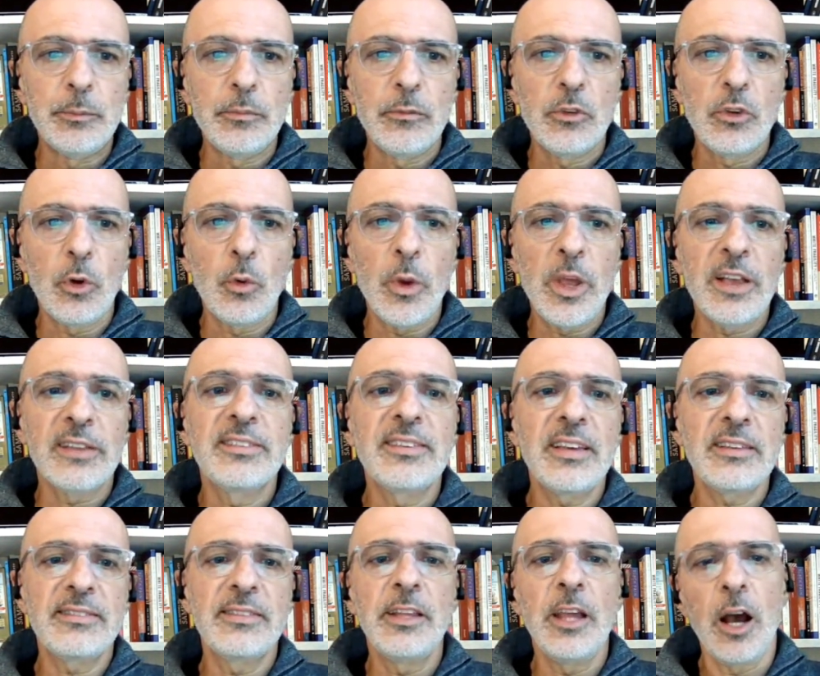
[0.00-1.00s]
So we
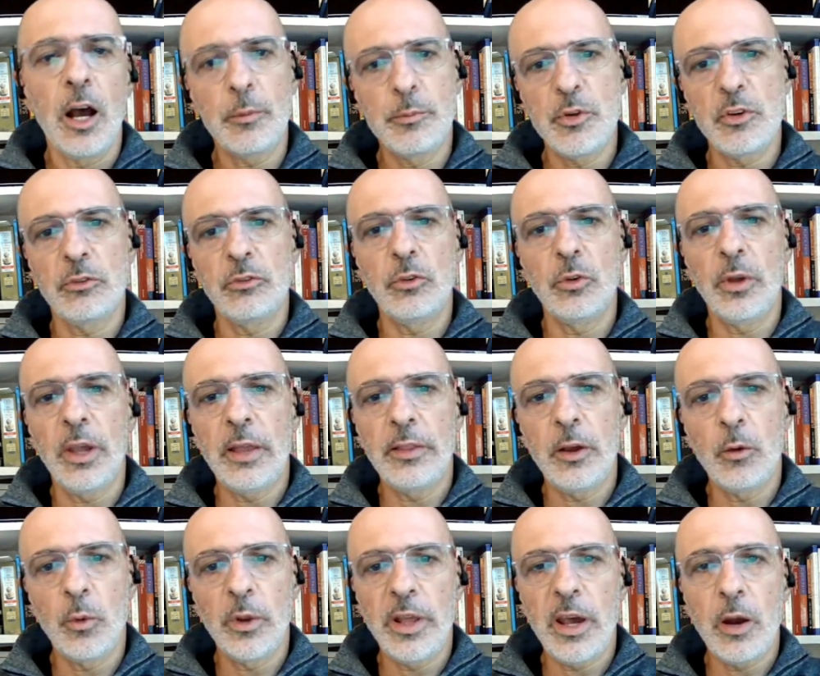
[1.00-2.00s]
assessed the options
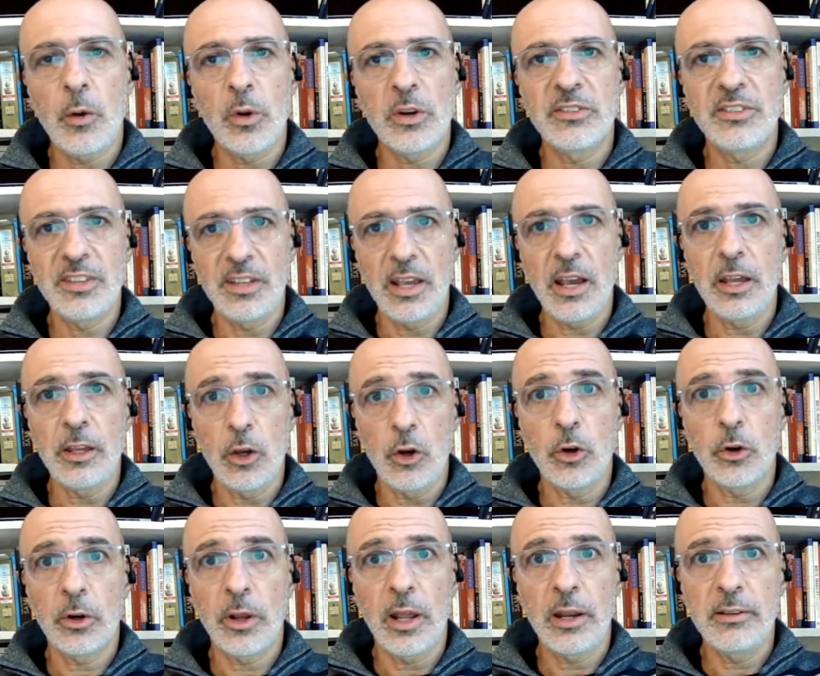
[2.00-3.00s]
together with our CIO
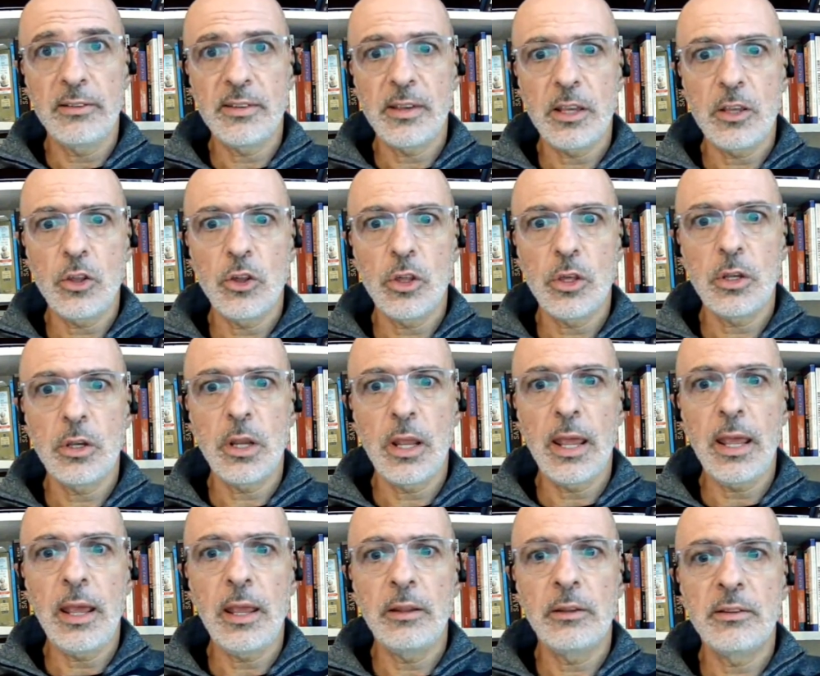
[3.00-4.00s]
organization
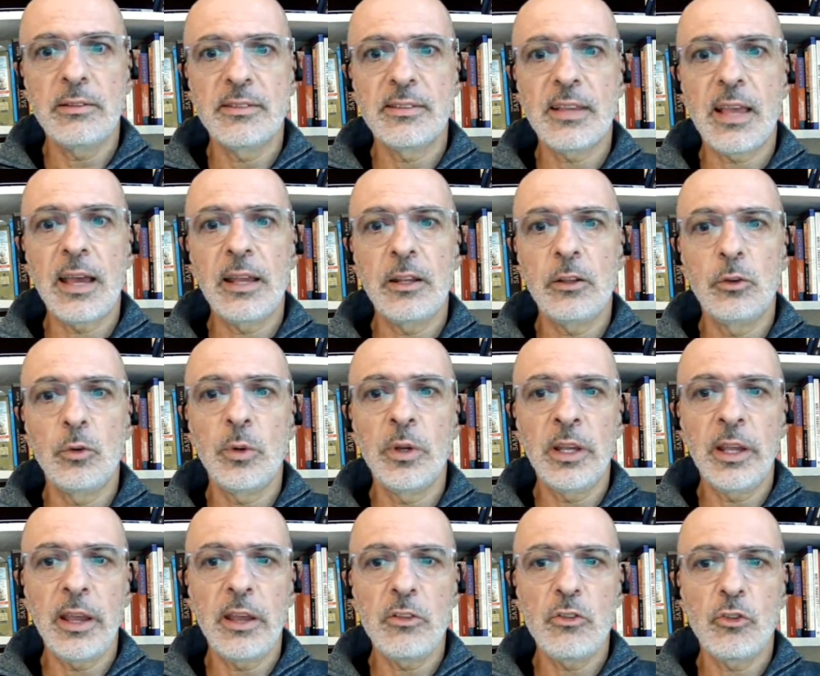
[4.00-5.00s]
and decided to
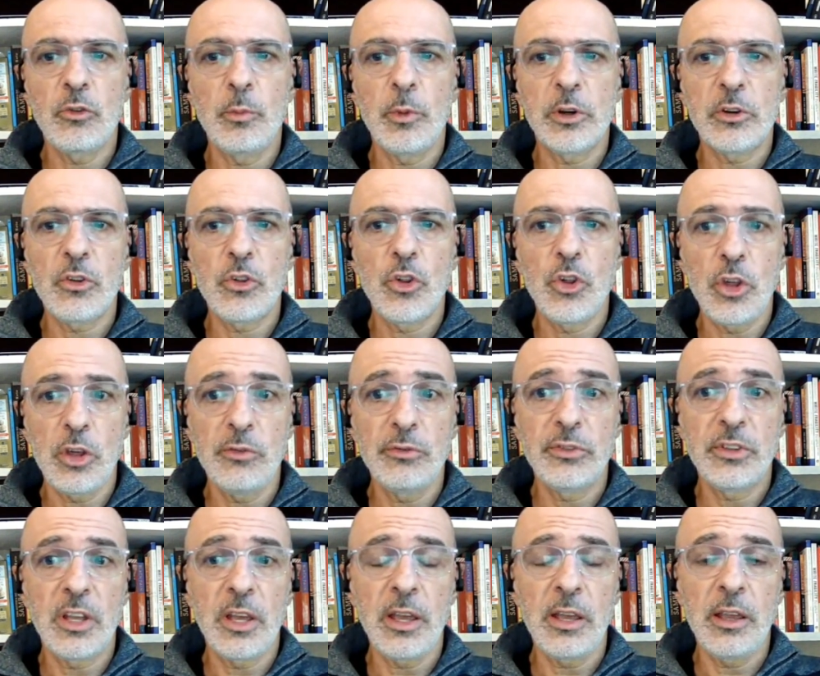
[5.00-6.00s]
engage
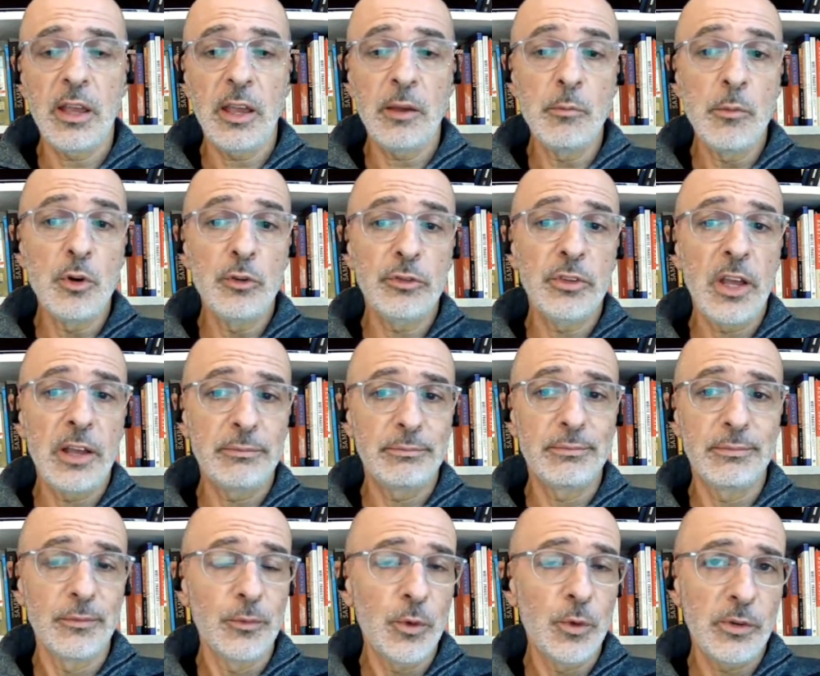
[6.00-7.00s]
smartShift, a move that
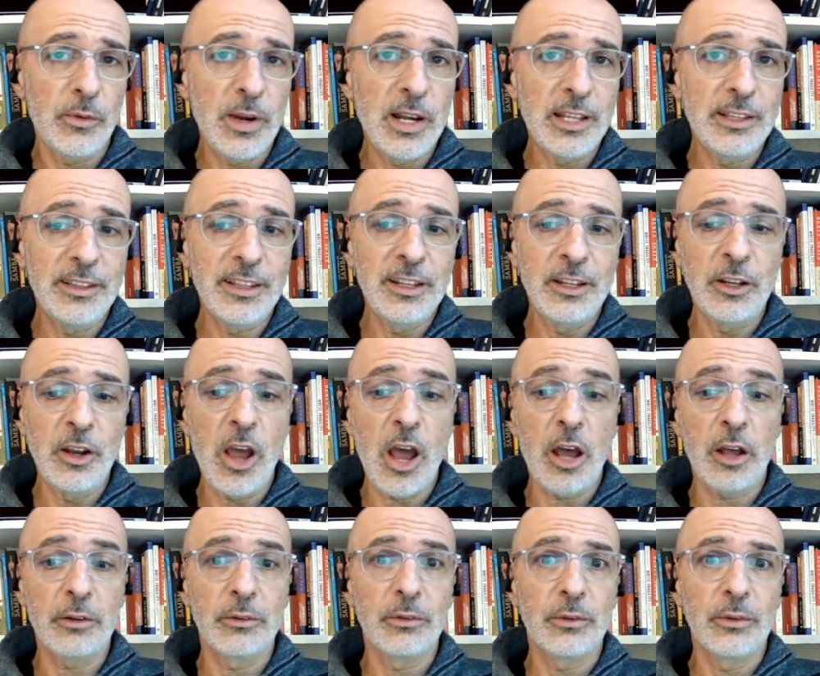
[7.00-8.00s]
we really did
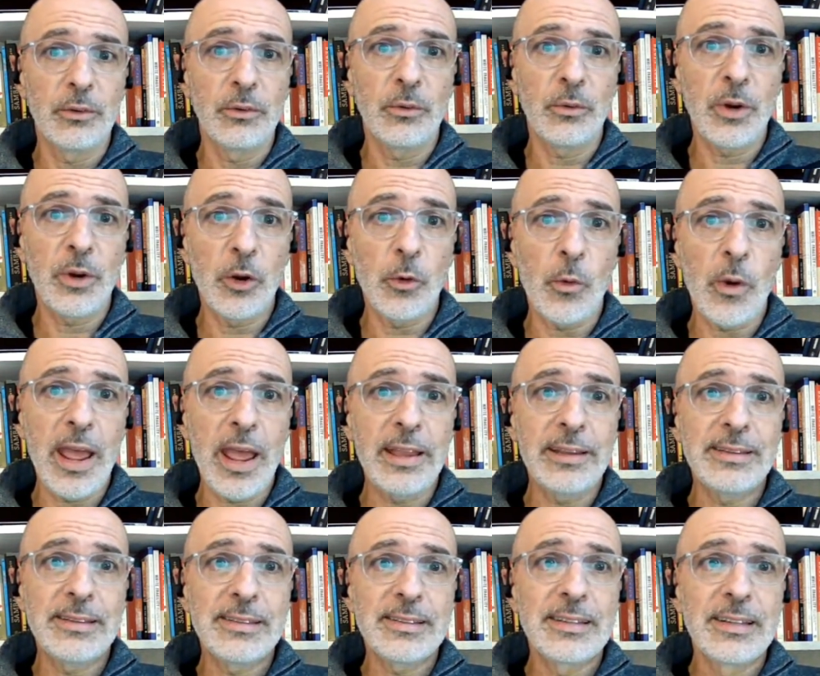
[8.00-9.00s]
not
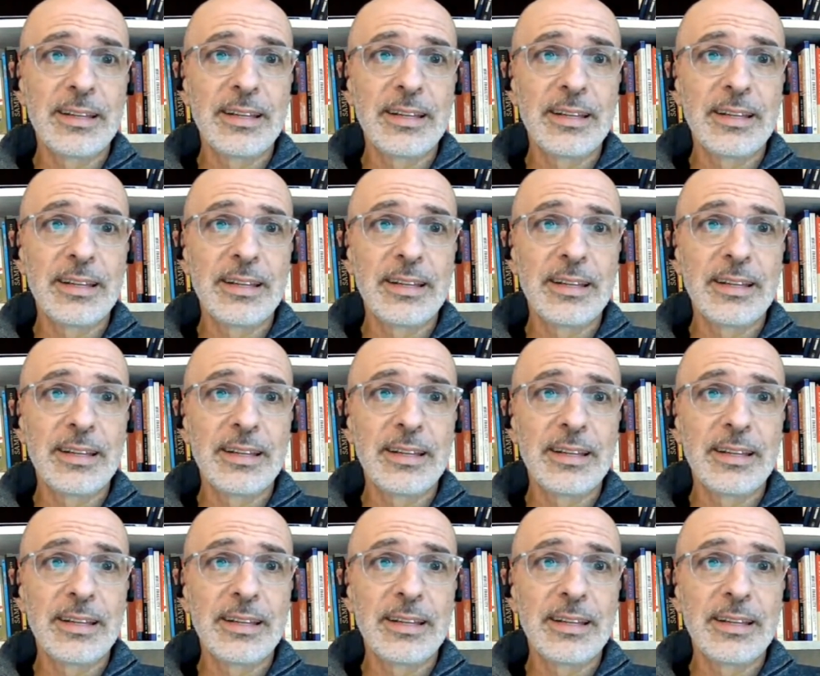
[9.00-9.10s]
regret.